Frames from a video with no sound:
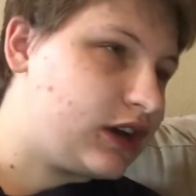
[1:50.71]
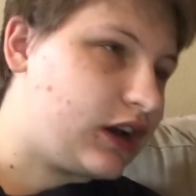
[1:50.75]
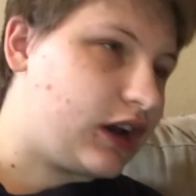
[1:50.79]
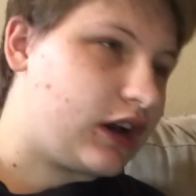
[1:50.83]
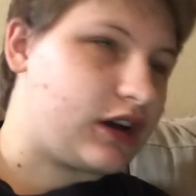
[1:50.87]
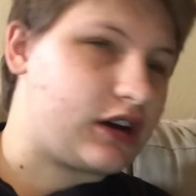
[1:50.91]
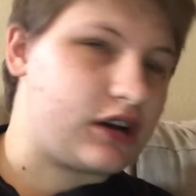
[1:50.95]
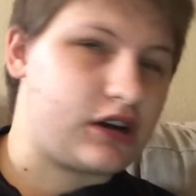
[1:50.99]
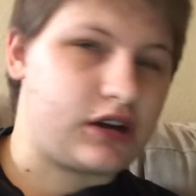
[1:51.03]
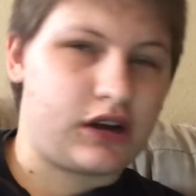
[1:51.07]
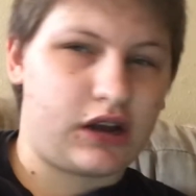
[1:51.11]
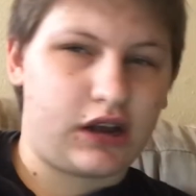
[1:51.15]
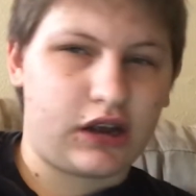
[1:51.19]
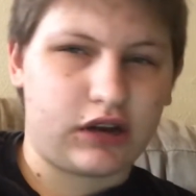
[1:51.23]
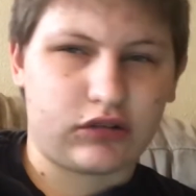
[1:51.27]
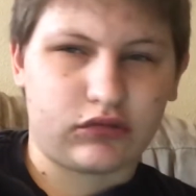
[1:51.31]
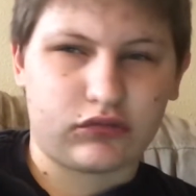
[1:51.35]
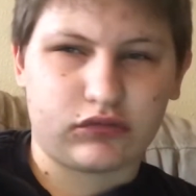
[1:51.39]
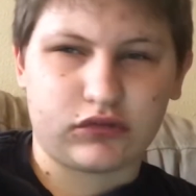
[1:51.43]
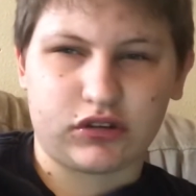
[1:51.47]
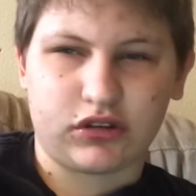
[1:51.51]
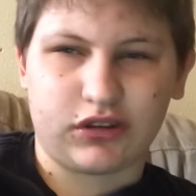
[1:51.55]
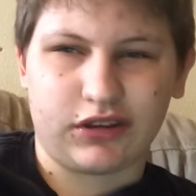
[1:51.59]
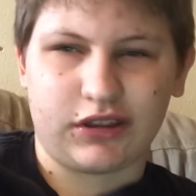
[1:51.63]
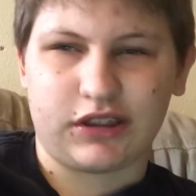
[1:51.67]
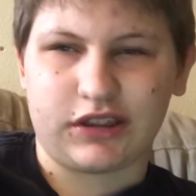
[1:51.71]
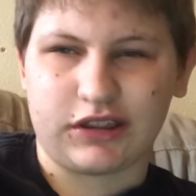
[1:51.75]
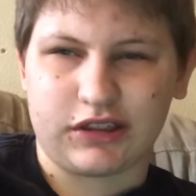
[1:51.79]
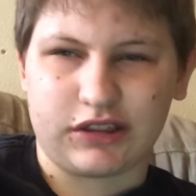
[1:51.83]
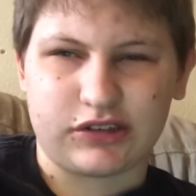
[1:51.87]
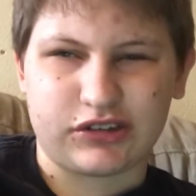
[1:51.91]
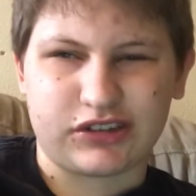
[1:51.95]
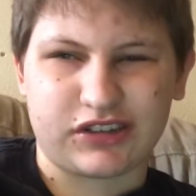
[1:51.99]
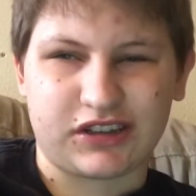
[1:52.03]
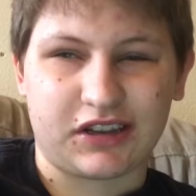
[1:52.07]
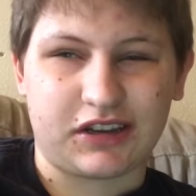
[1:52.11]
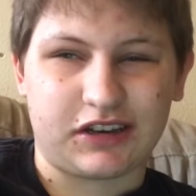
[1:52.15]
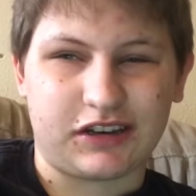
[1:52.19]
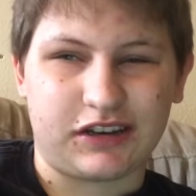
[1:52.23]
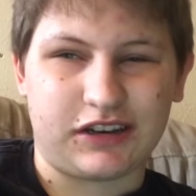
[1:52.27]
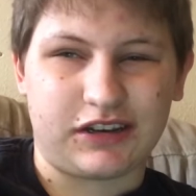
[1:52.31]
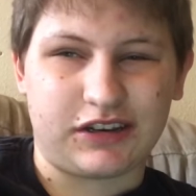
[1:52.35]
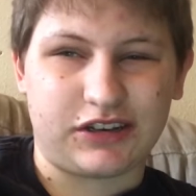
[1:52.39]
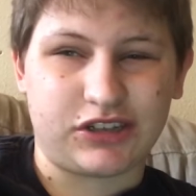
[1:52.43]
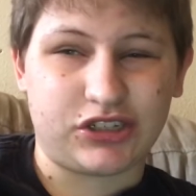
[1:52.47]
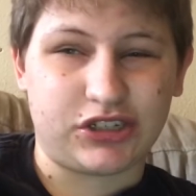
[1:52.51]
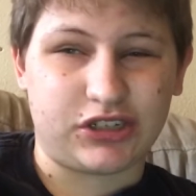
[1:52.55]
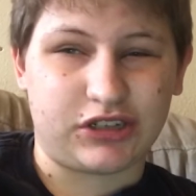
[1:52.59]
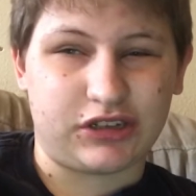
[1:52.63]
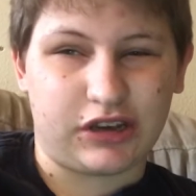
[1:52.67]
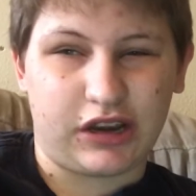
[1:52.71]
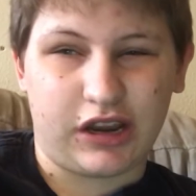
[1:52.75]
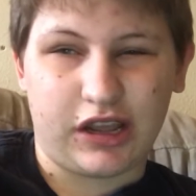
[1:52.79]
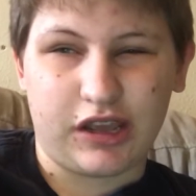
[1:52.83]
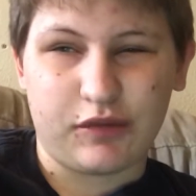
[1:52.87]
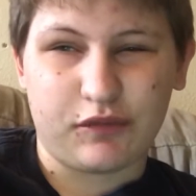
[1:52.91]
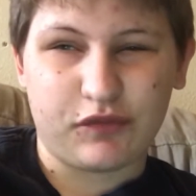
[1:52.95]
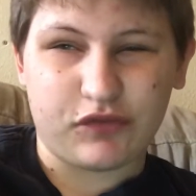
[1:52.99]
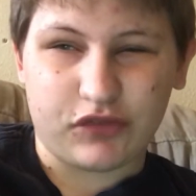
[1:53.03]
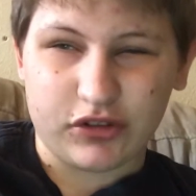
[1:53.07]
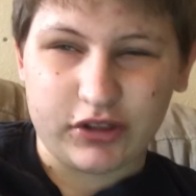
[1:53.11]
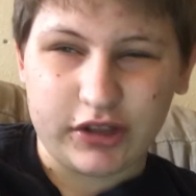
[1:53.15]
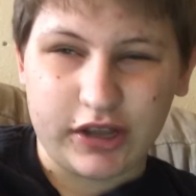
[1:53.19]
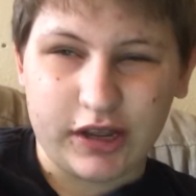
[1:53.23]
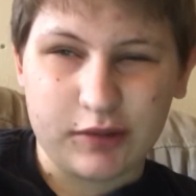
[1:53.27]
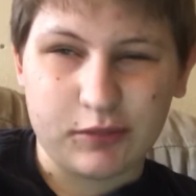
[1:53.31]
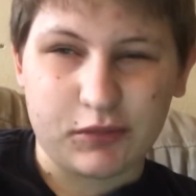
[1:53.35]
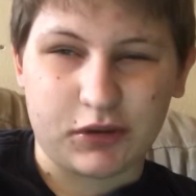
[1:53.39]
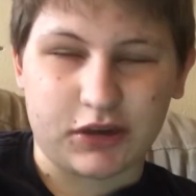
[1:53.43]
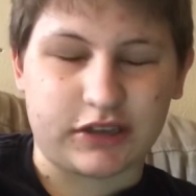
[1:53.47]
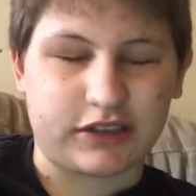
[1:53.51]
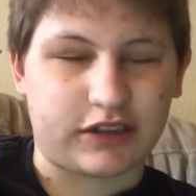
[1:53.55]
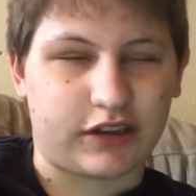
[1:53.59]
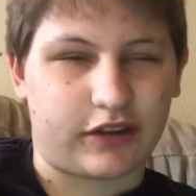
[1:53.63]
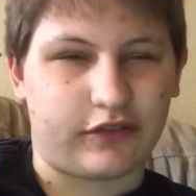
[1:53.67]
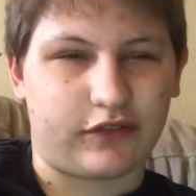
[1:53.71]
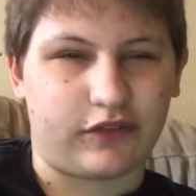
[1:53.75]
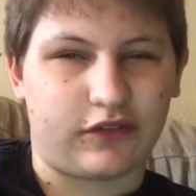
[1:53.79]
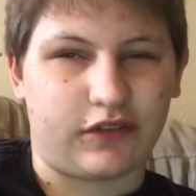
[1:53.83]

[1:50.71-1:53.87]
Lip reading: I don't really think there's a condition name for that because